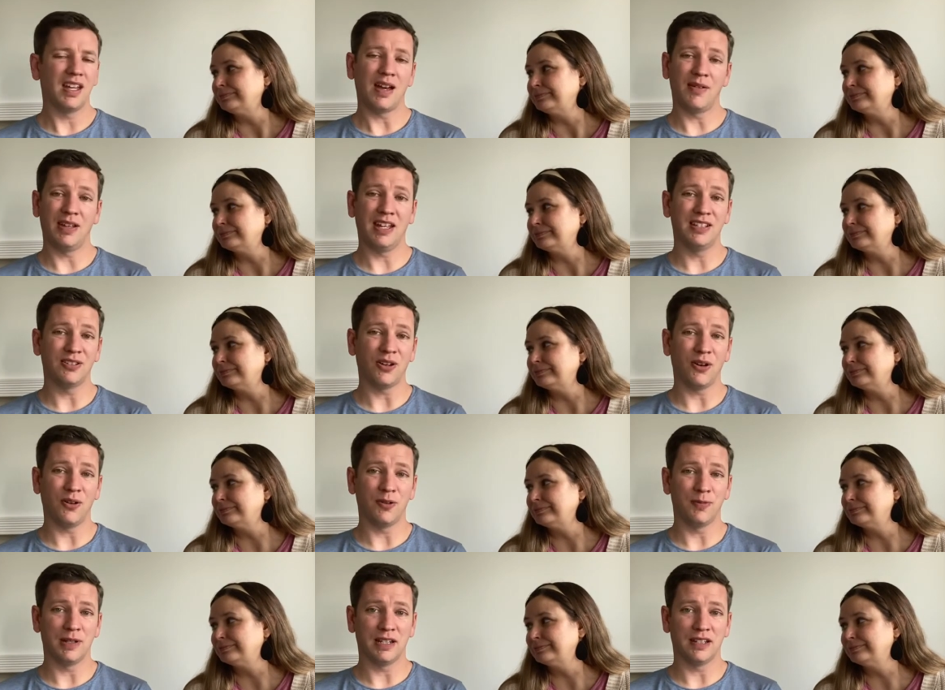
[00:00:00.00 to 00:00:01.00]
Speaker 1: Uh, it's hard
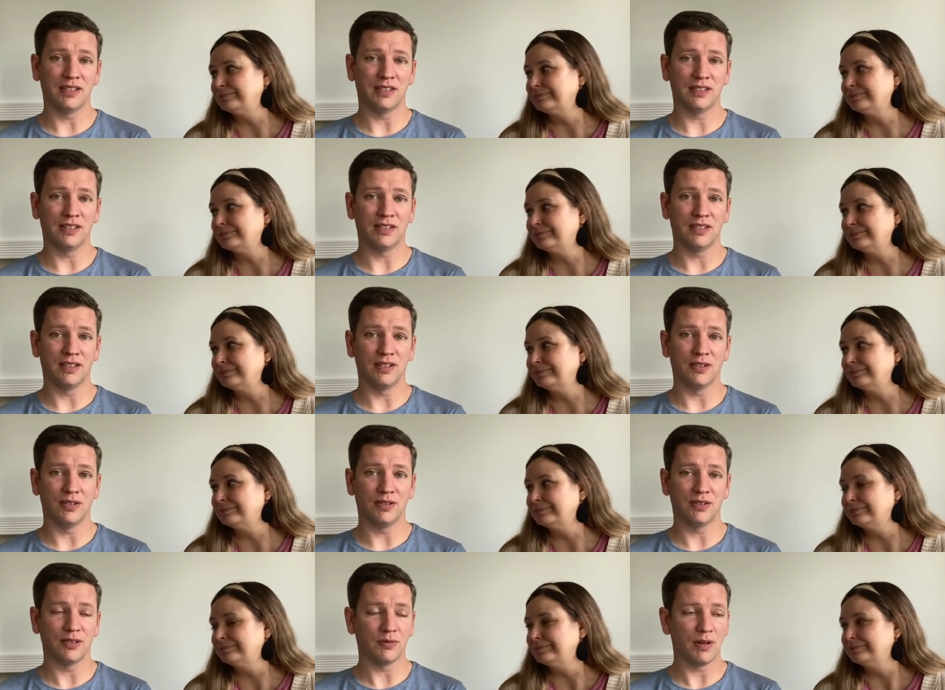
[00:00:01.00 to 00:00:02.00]
because they're
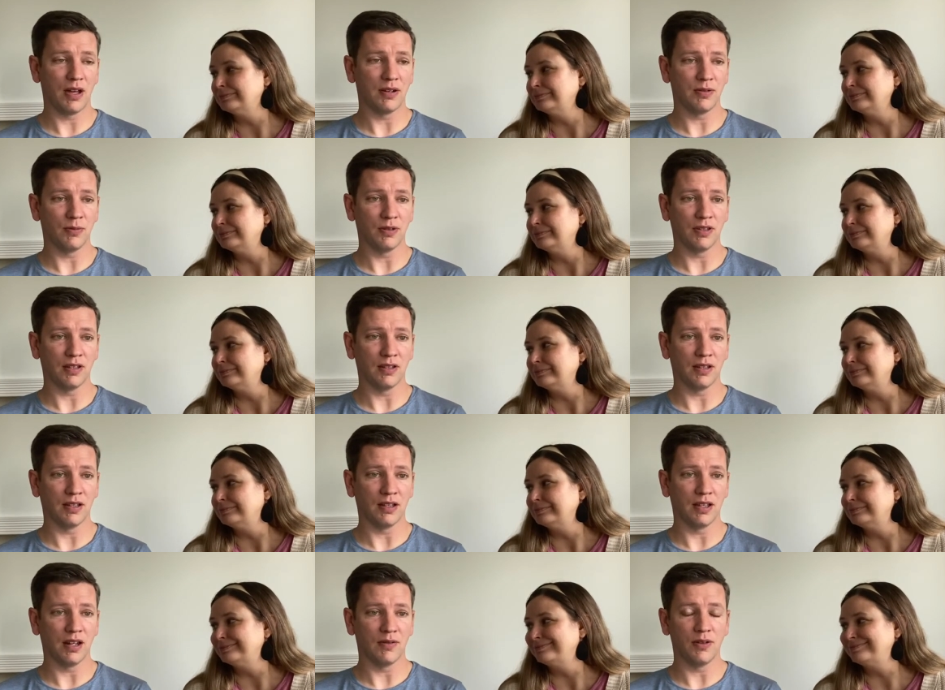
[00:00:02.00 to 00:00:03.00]
surrounded with a lot
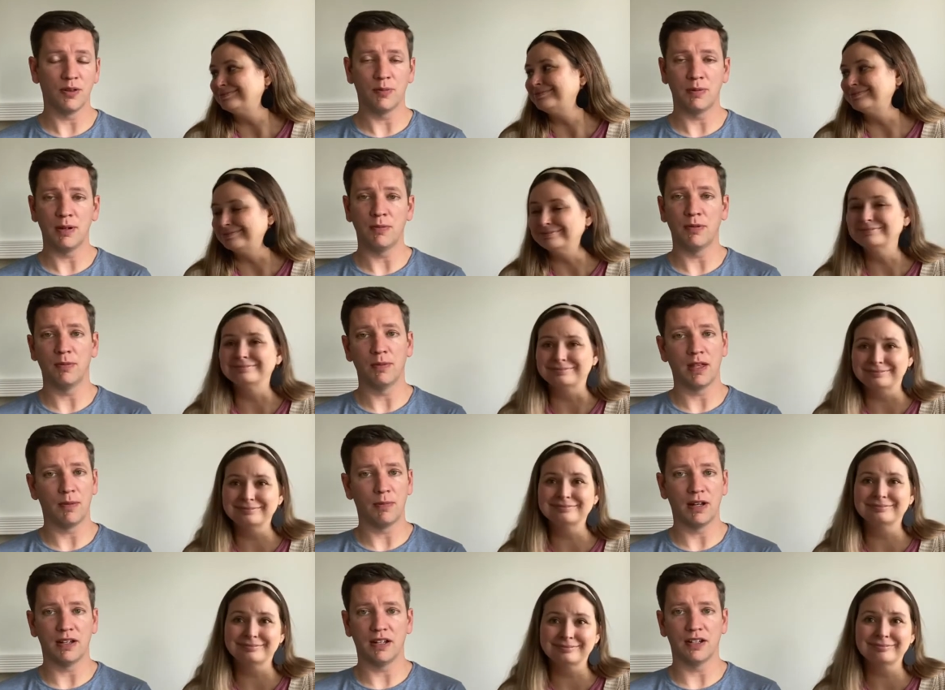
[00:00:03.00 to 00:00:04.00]
of other people that might
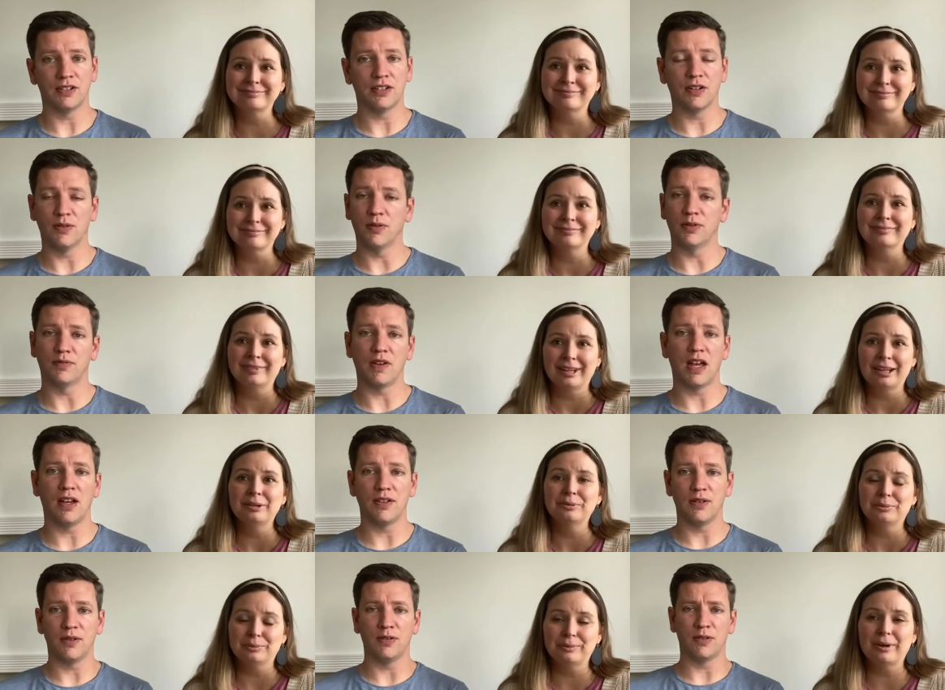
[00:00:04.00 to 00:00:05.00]
not share those
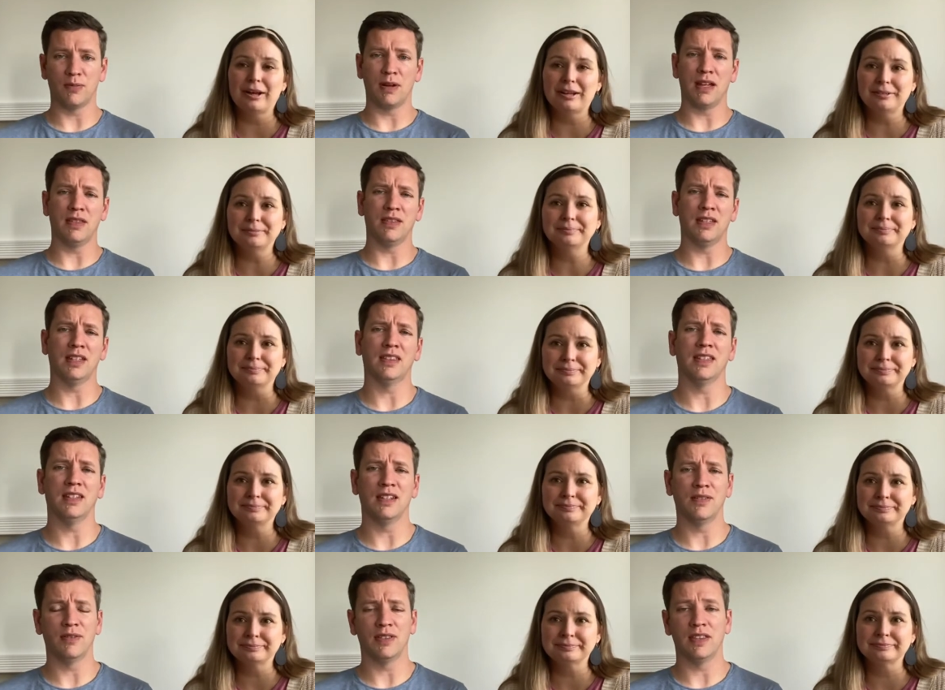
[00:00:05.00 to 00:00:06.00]
values right. and might think that
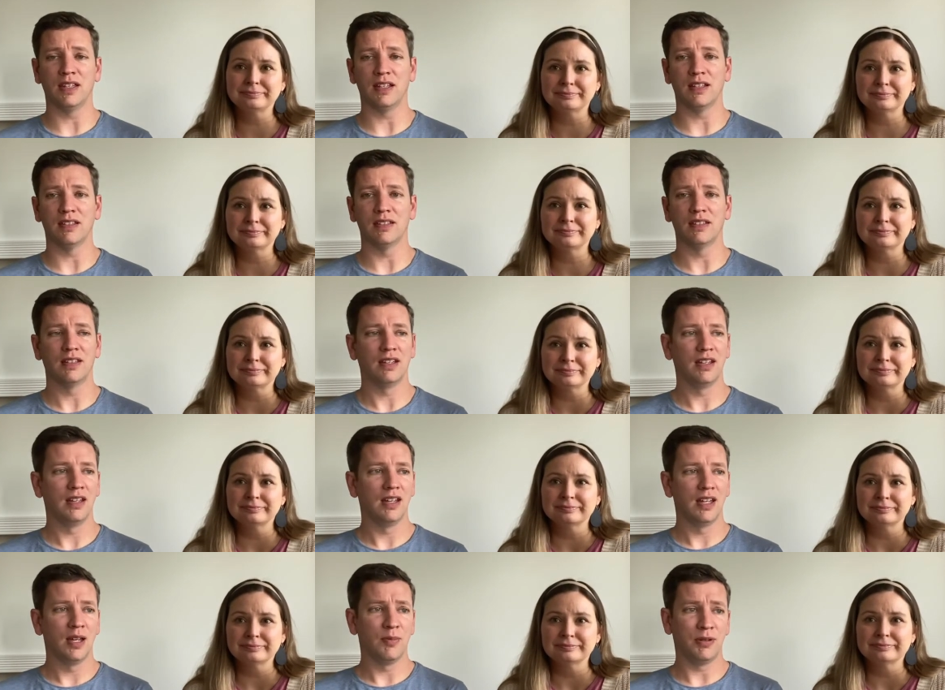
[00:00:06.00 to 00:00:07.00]
everything is
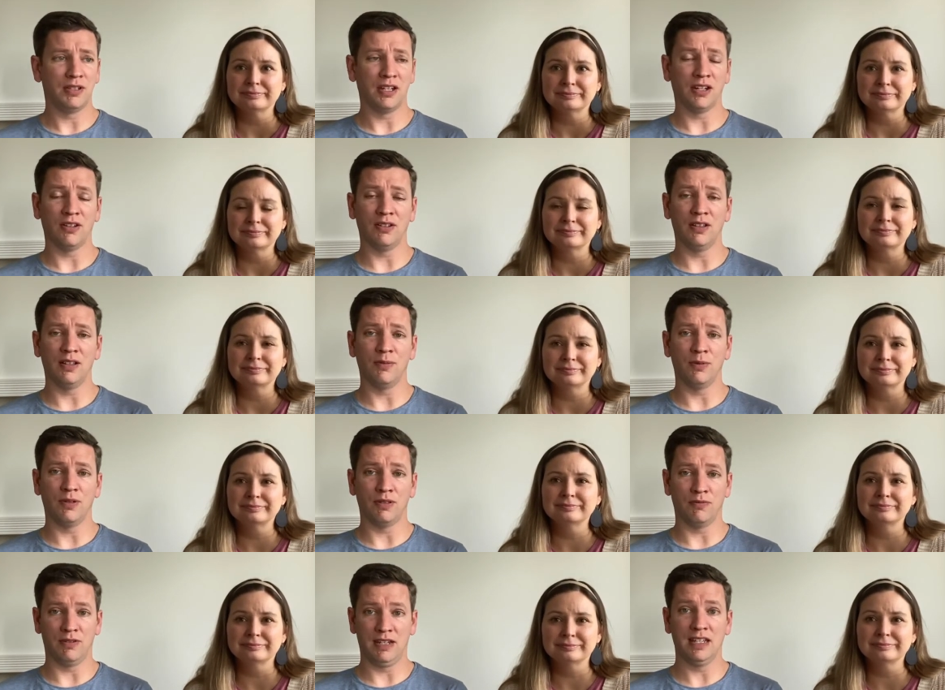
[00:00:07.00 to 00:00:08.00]
particularly with
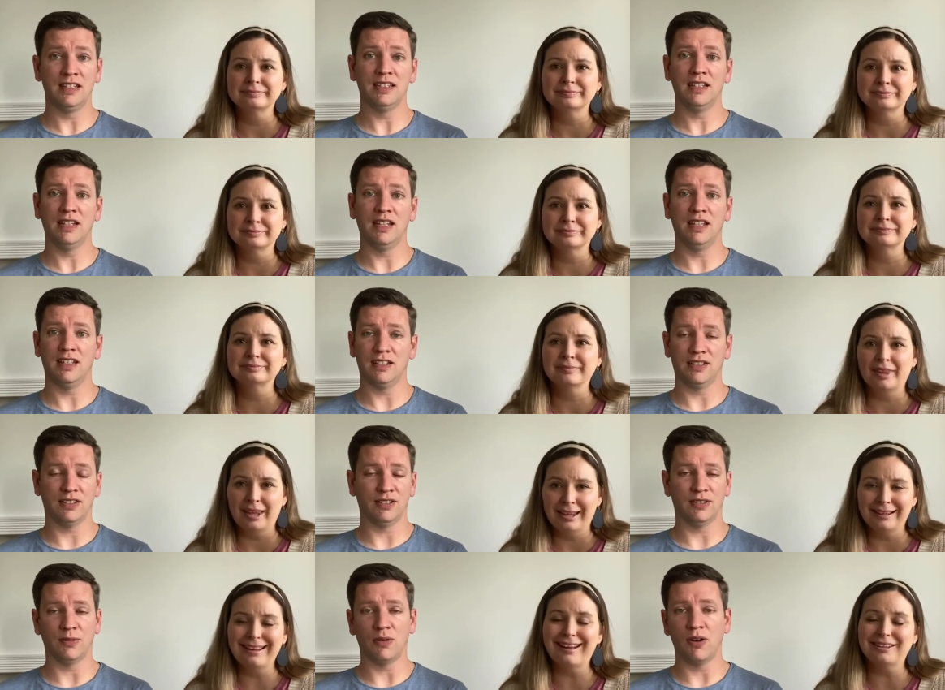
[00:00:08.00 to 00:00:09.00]
Disney, it's just so yeah.
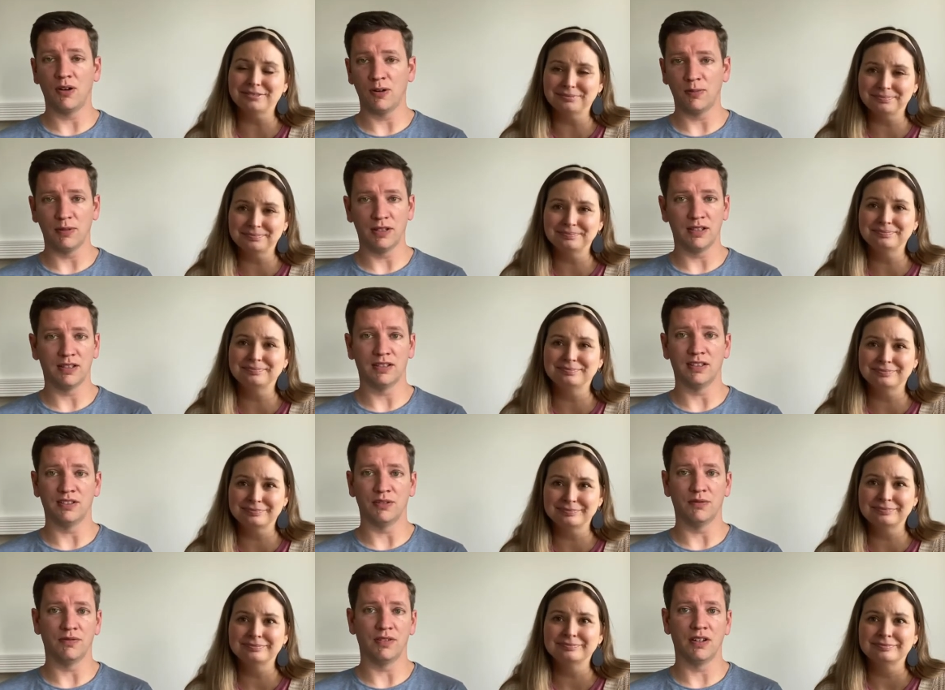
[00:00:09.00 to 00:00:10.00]
harmless and so
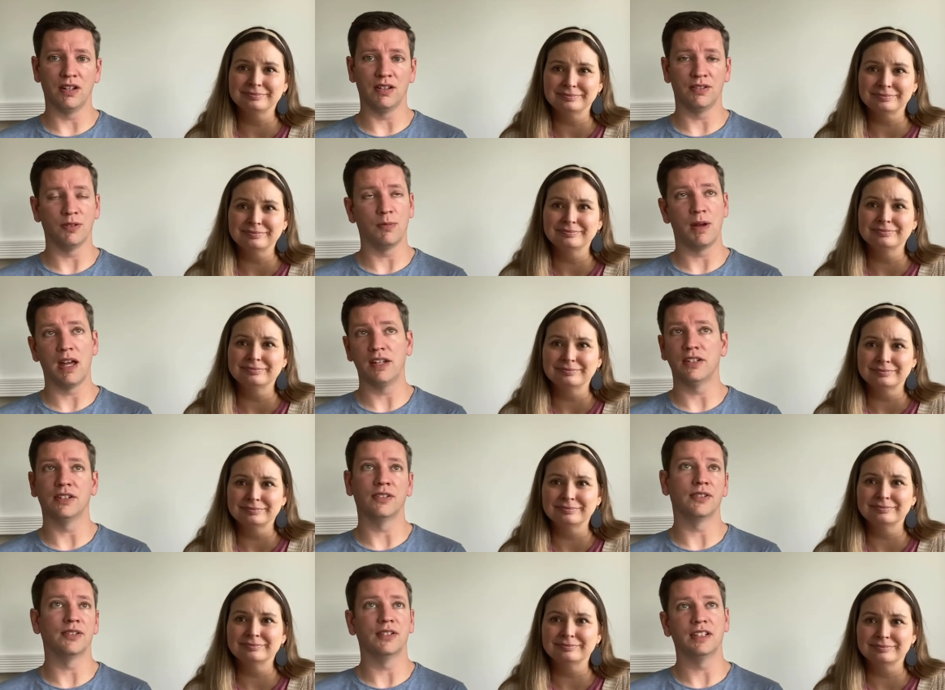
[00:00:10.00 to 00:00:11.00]
fun, so
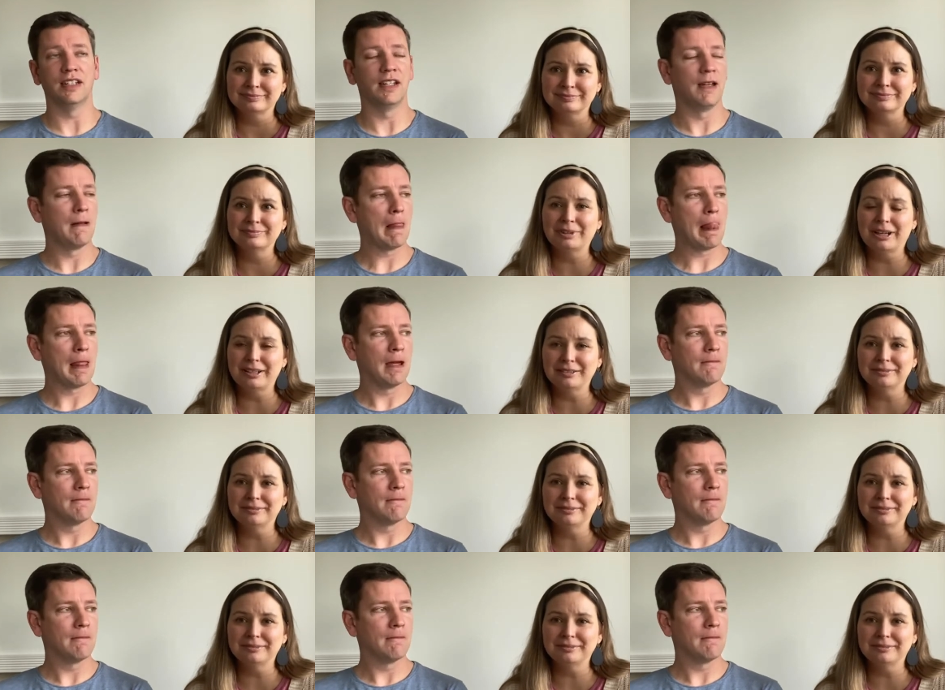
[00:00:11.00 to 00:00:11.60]
magical, and right.